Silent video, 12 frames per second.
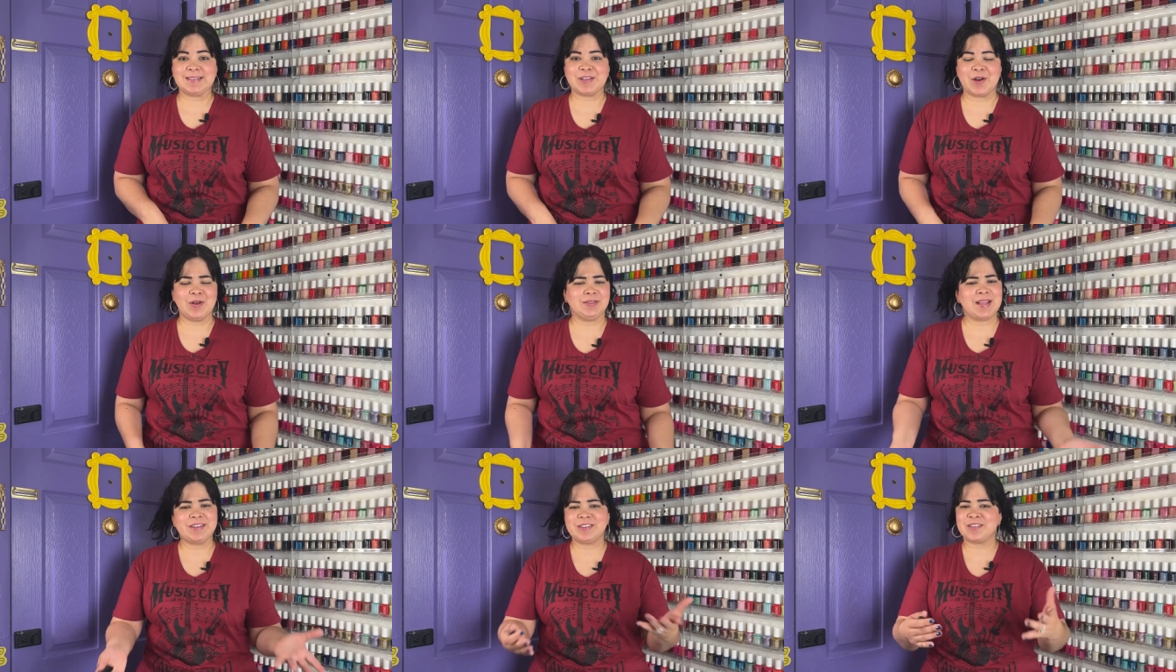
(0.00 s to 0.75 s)
So
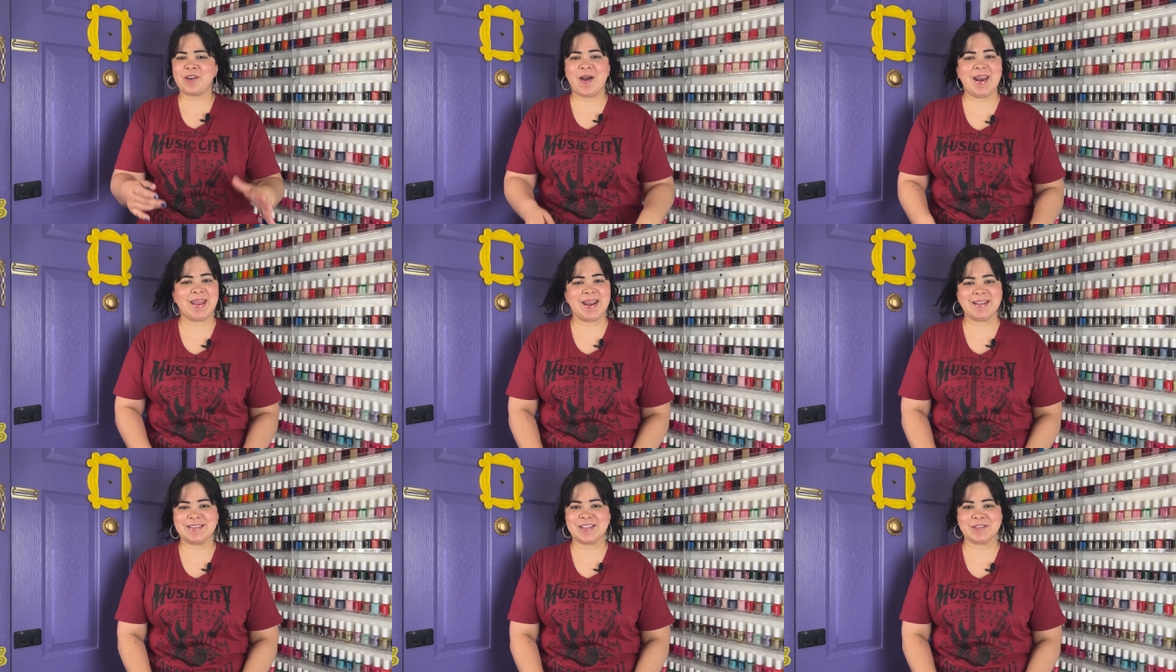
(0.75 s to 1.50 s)
let's just go ahead and get
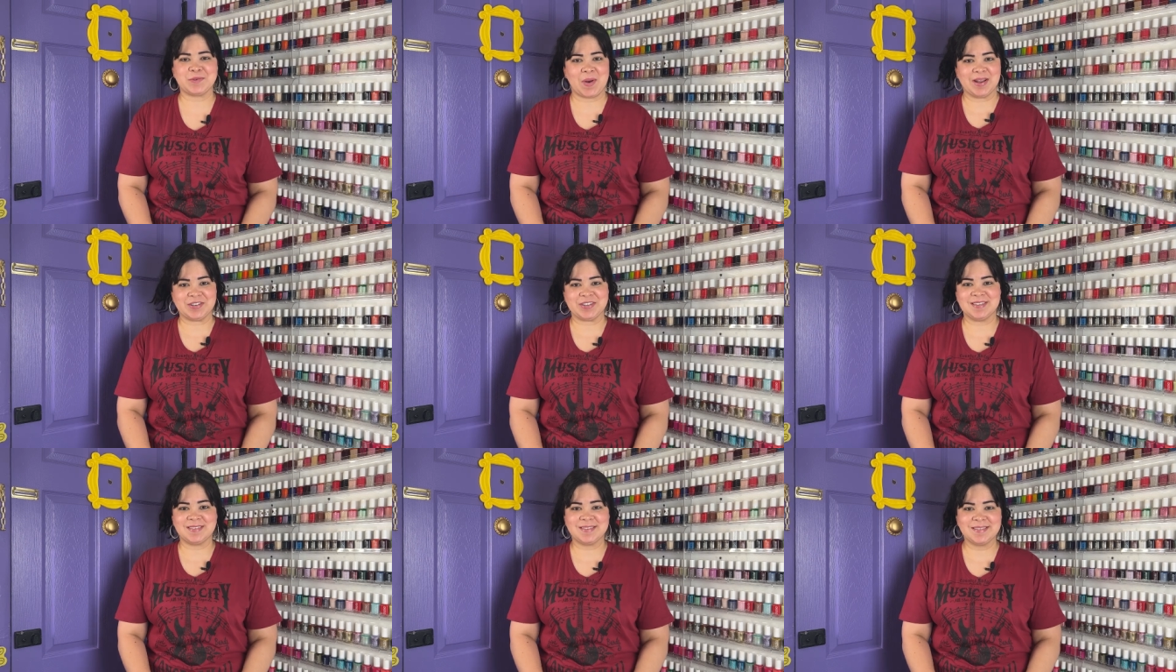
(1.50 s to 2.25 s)
into the
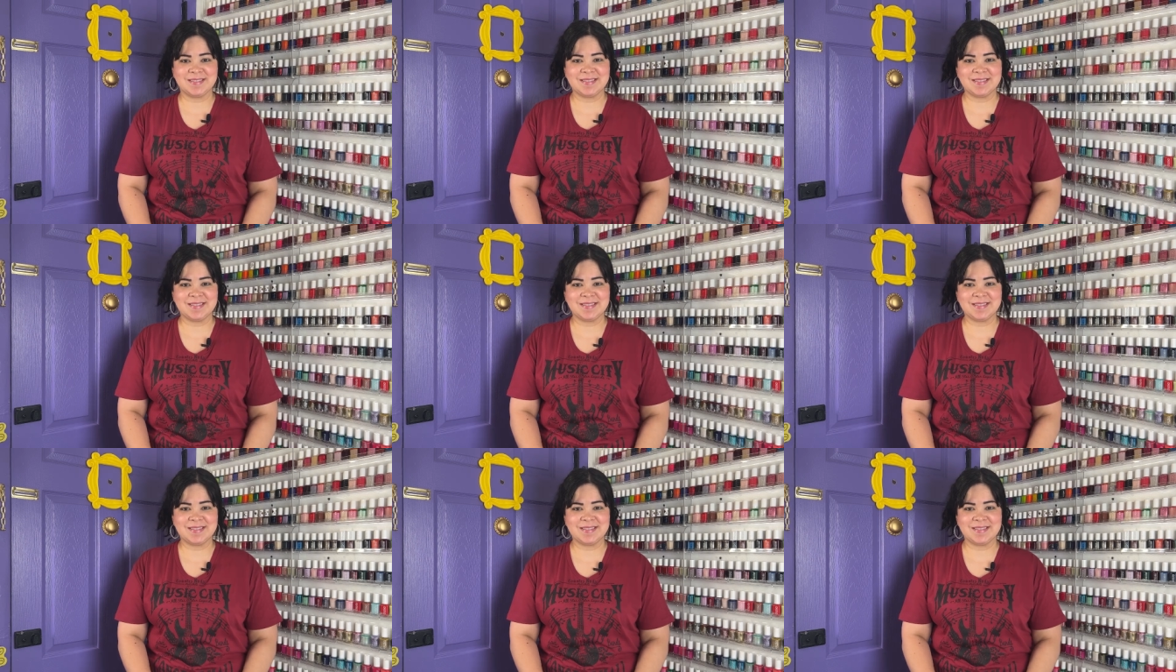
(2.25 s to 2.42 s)
swatches.